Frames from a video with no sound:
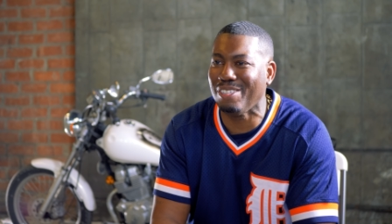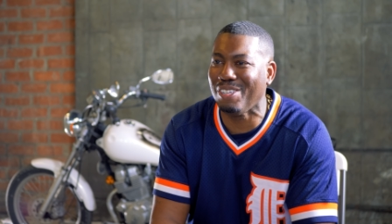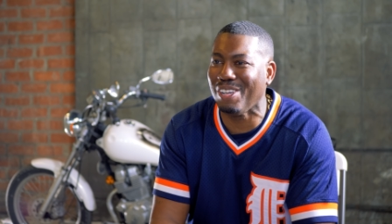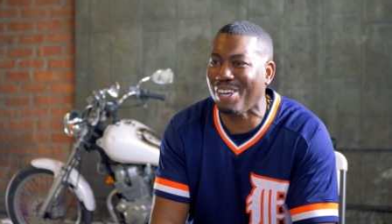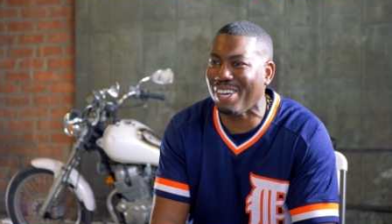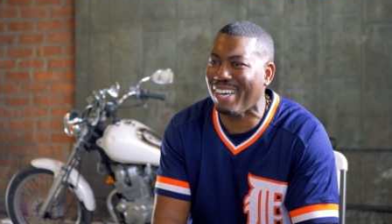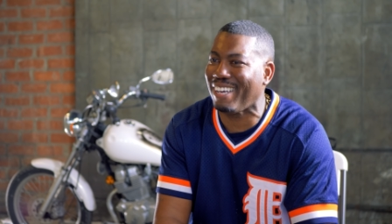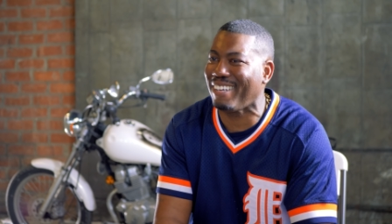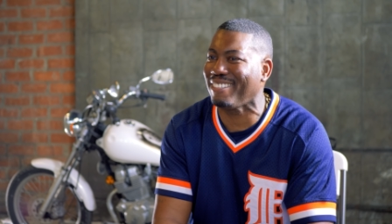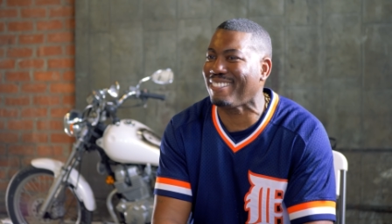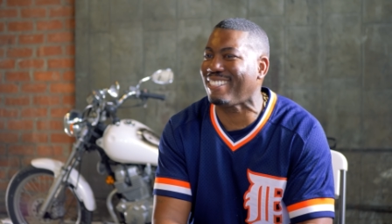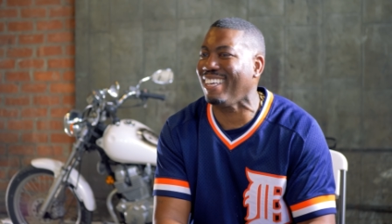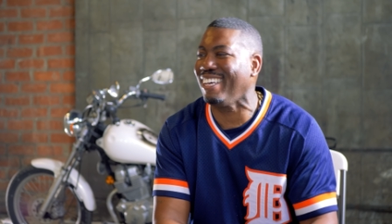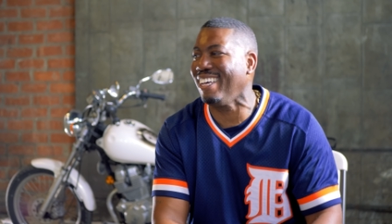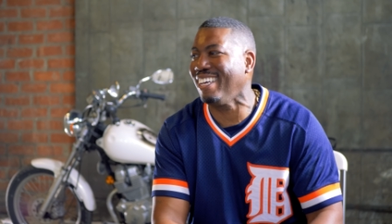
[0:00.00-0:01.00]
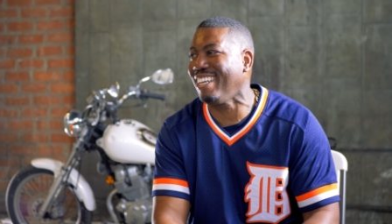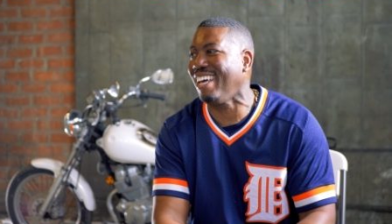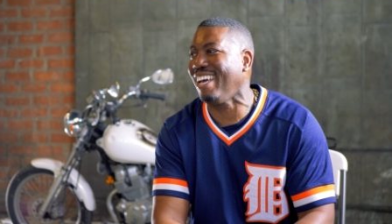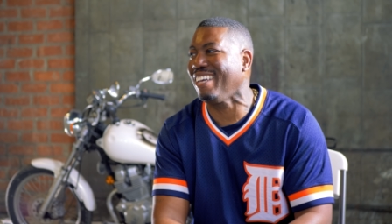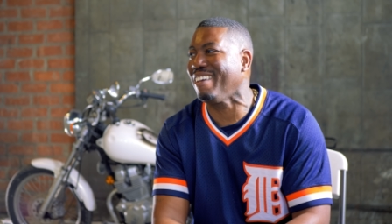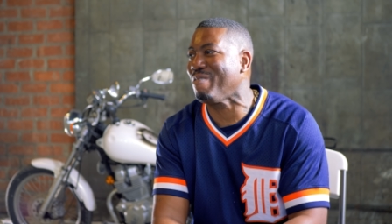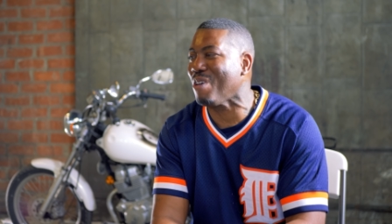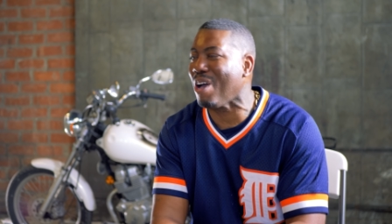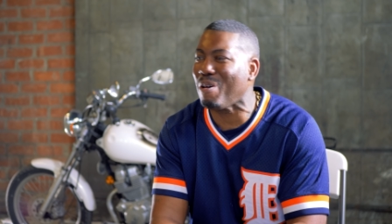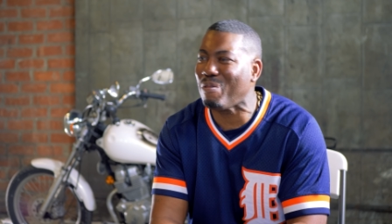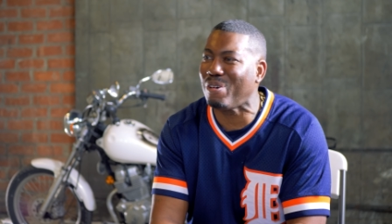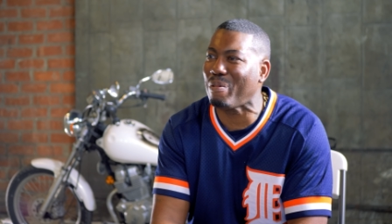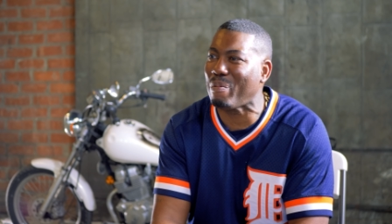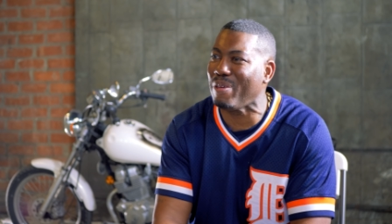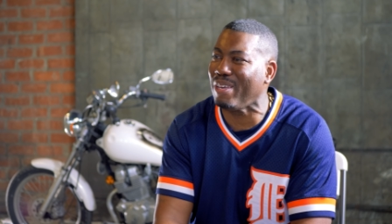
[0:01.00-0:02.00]
You know what I'm saying? Like, if y'all
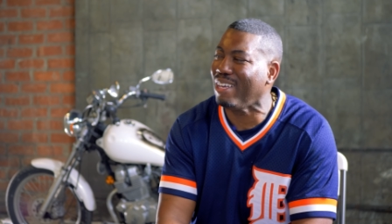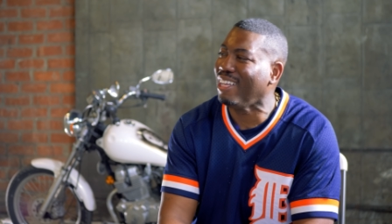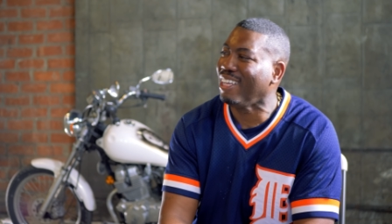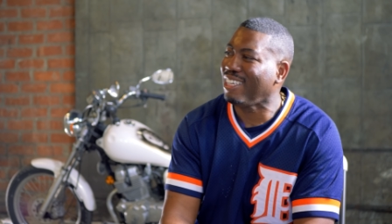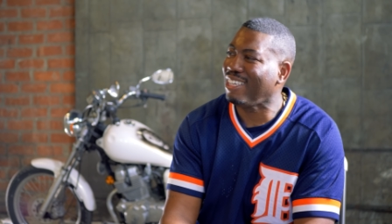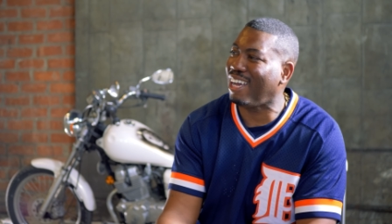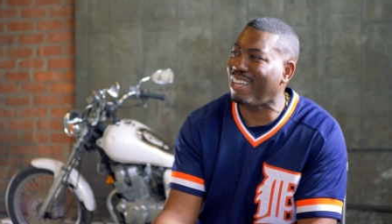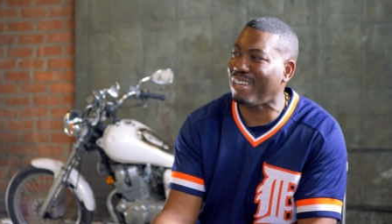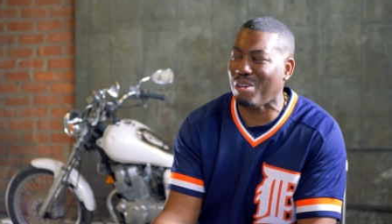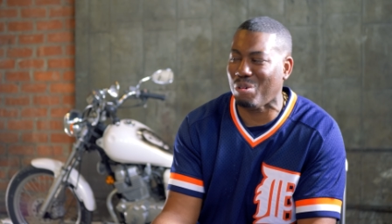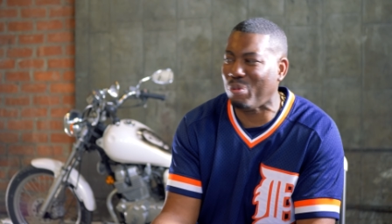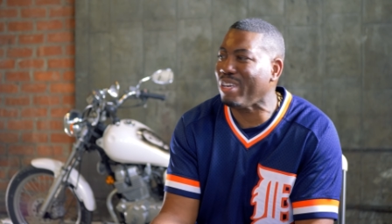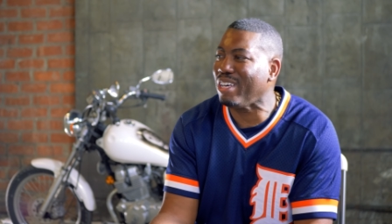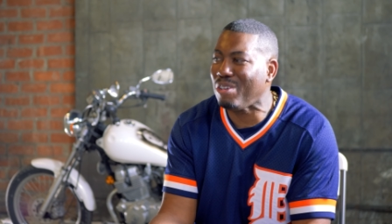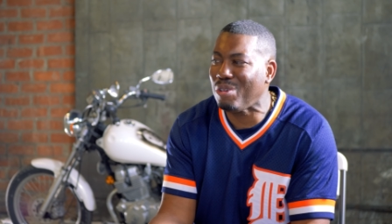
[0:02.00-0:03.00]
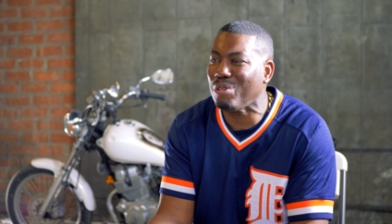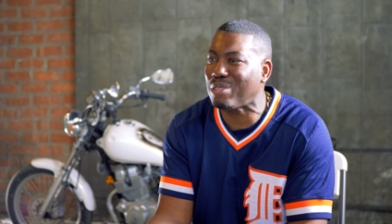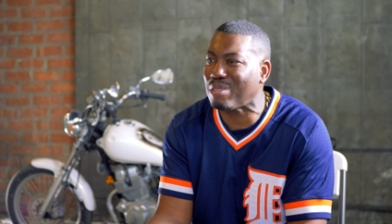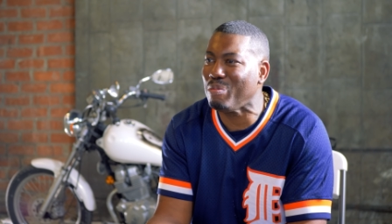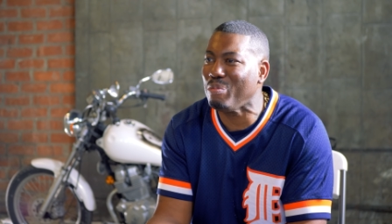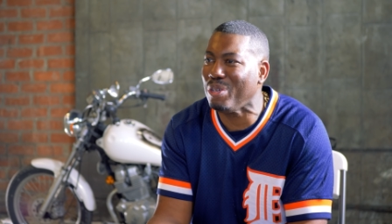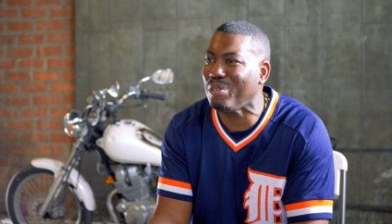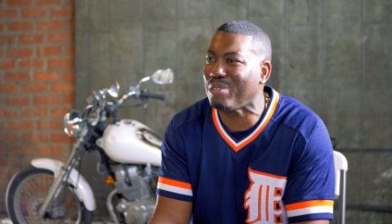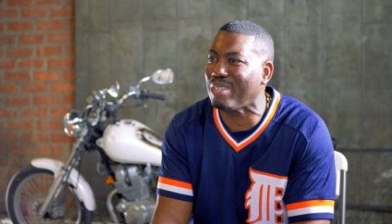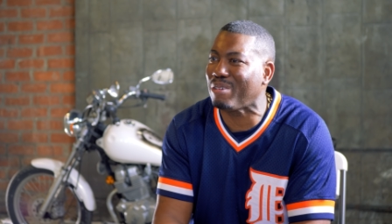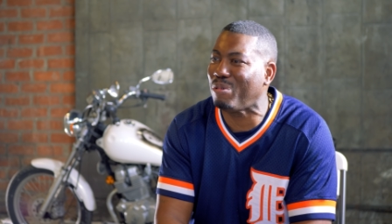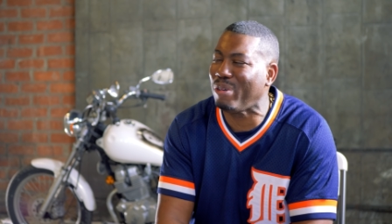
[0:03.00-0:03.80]
want to be, y'all know, we'll do some music.